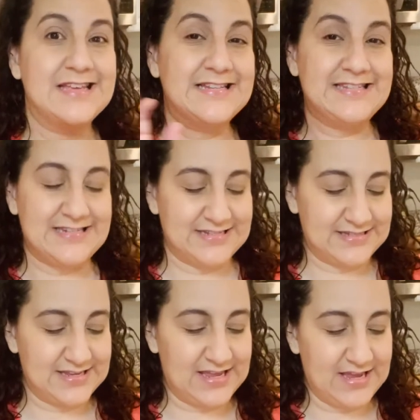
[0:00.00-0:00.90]
just
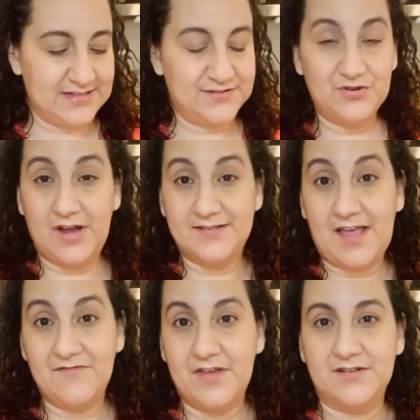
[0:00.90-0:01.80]
in case you guys
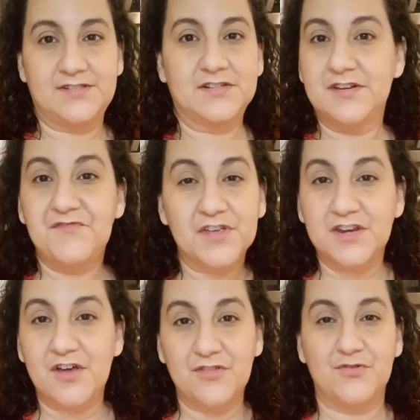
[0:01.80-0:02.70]
have that significant
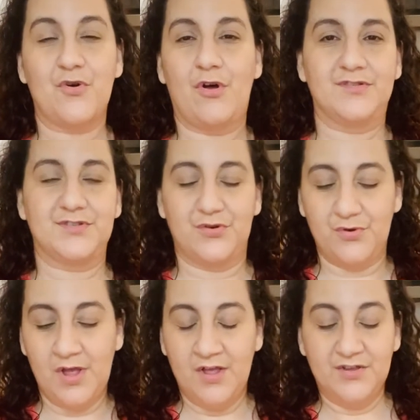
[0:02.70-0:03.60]
other also.
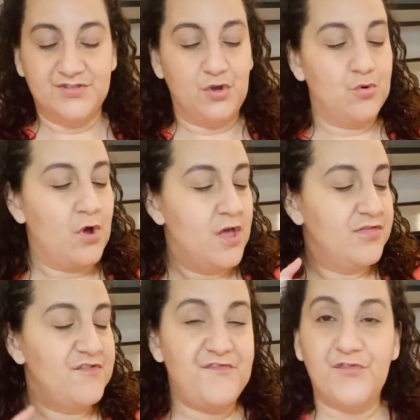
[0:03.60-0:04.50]
So
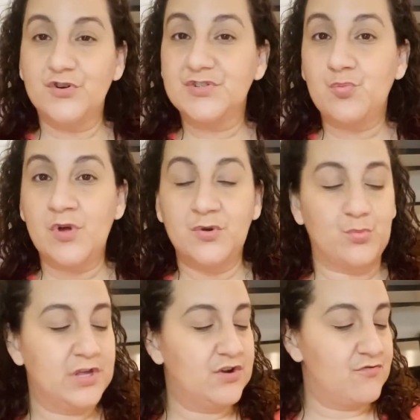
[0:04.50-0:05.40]
the first one
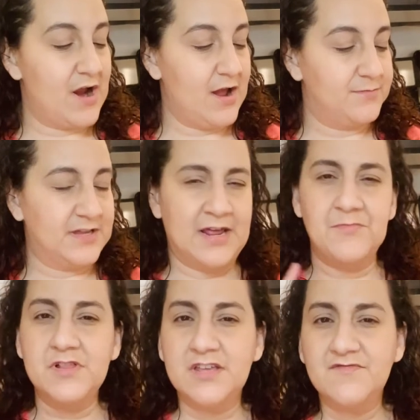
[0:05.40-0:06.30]
we grabbed, and I
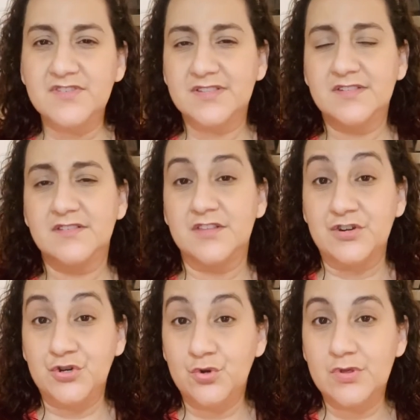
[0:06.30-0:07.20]
believe this is the
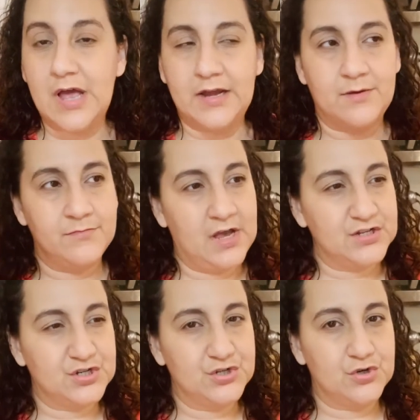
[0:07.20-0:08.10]
new line, I'm not
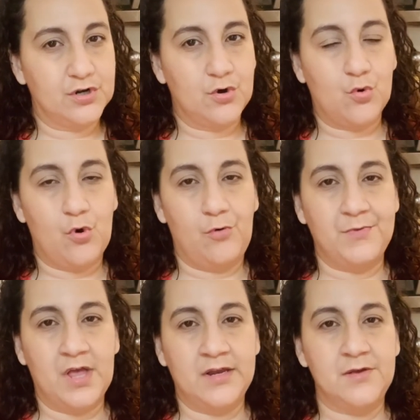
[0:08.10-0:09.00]
too sure, don't quote me
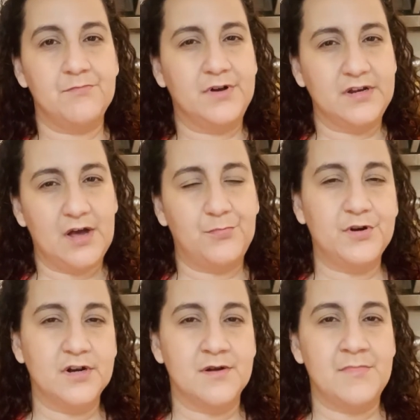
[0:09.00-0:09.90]
on it, but I'll put
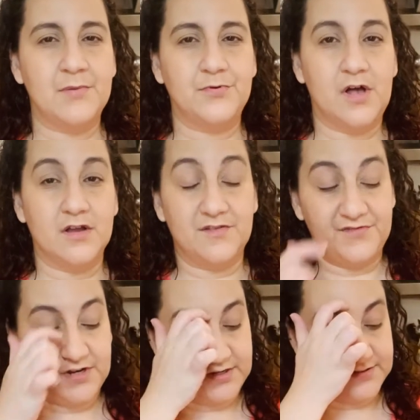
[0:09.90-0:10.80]
it on my blog if
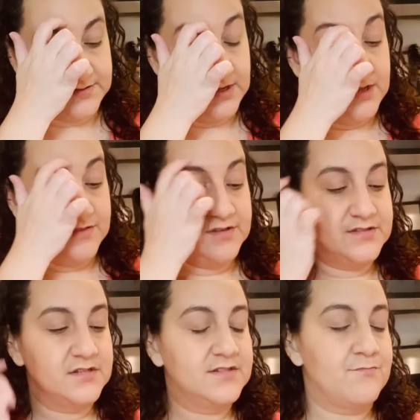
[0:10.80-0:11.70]
it is. This
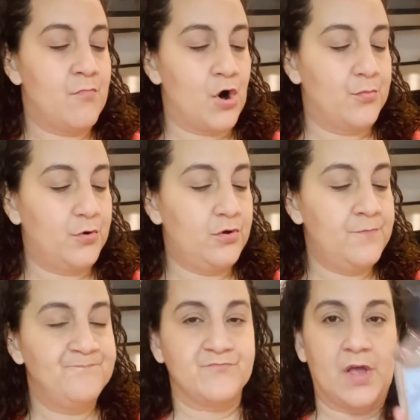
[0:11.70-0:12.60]
is
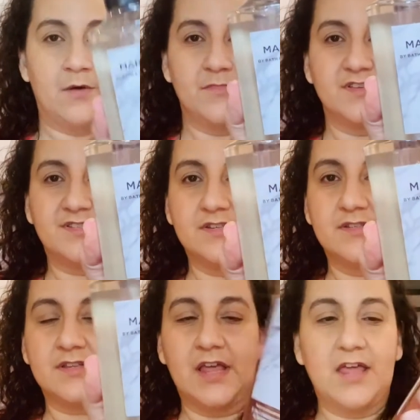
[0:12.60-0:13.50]
Marble. Um, this
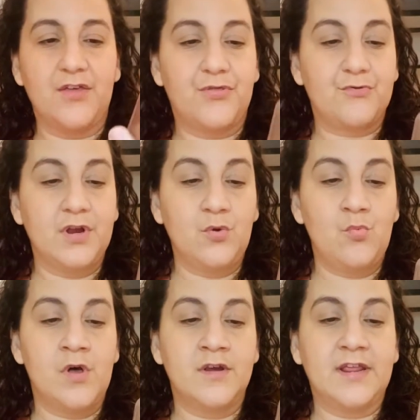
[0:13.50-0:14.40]
is a three in
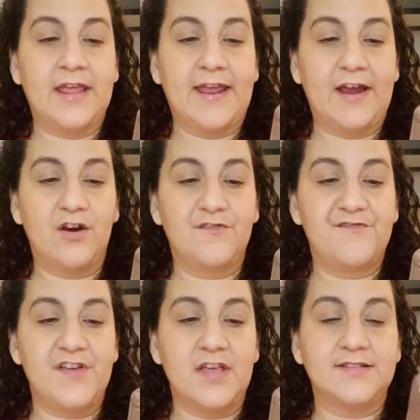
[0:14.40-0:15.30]
one hair, face,